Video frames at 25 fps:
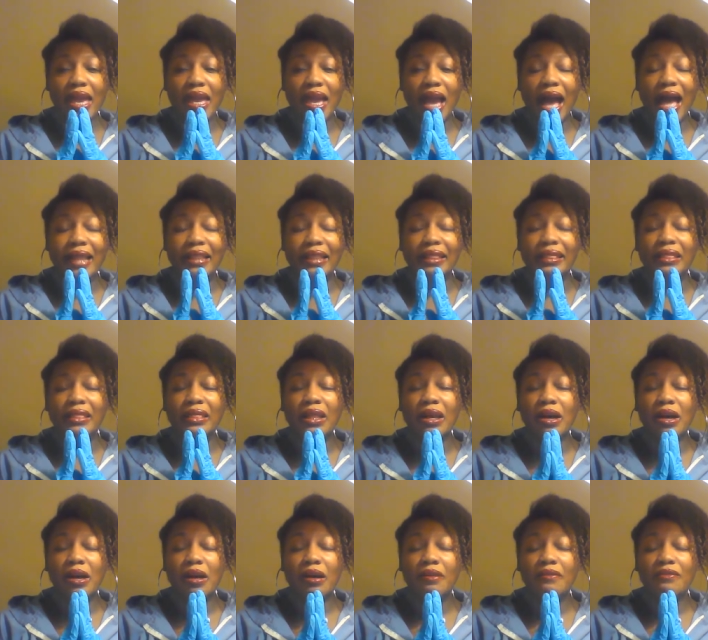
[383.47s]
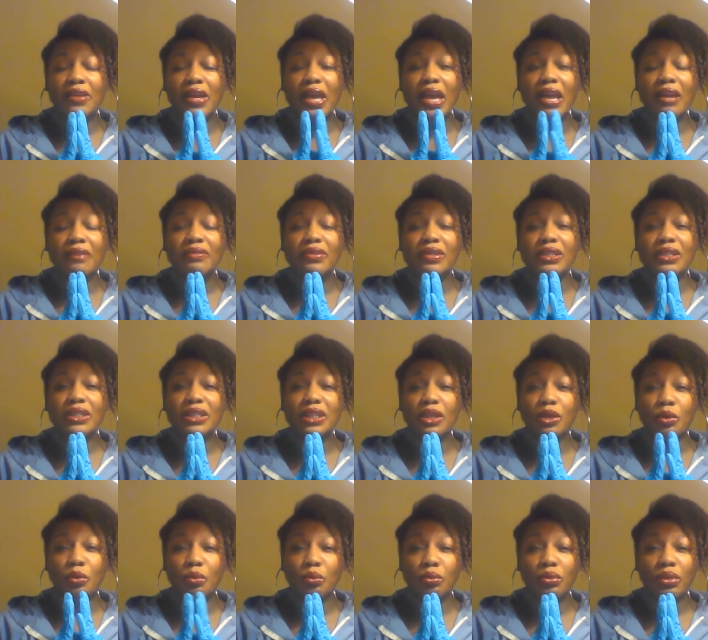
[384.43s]
I love every
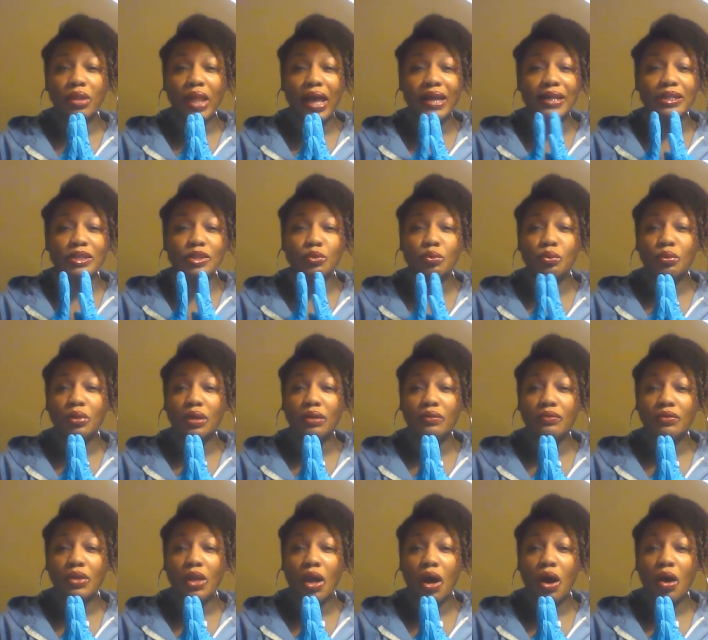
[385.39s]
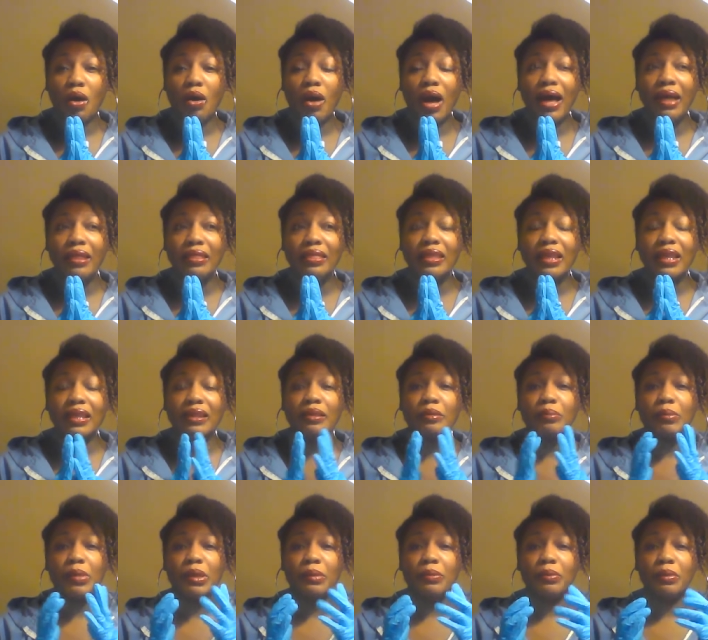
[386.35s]
single last one of y'all. I thank the
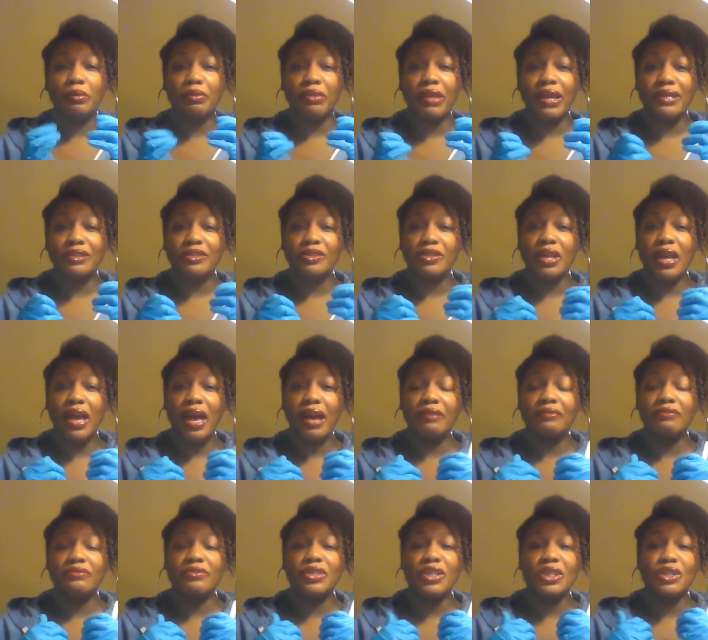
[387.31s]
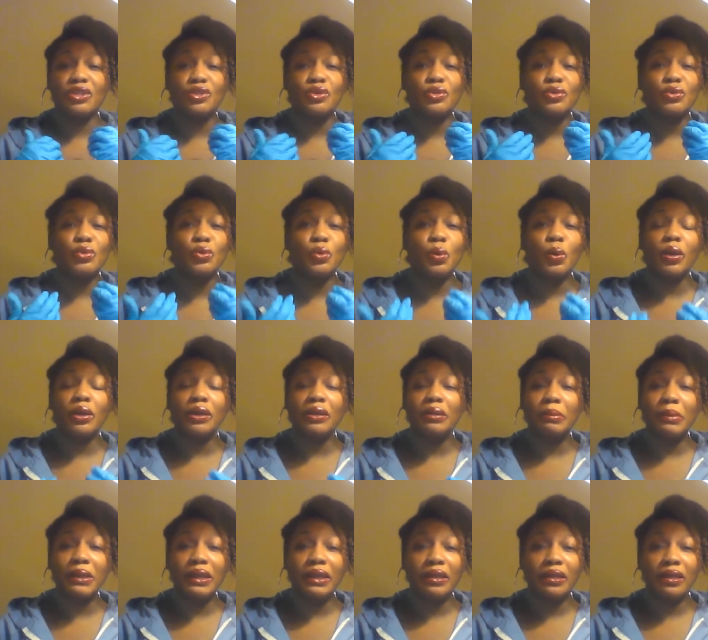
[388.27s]
people that have just joined
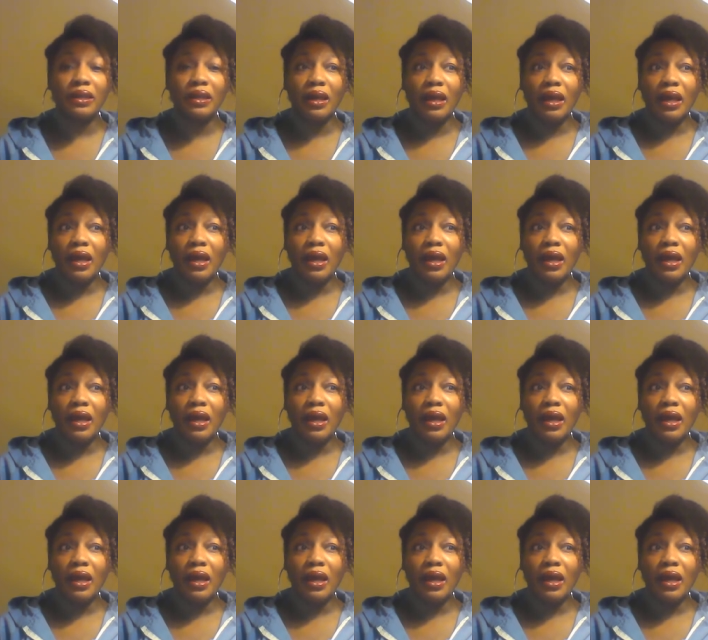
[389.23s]
me.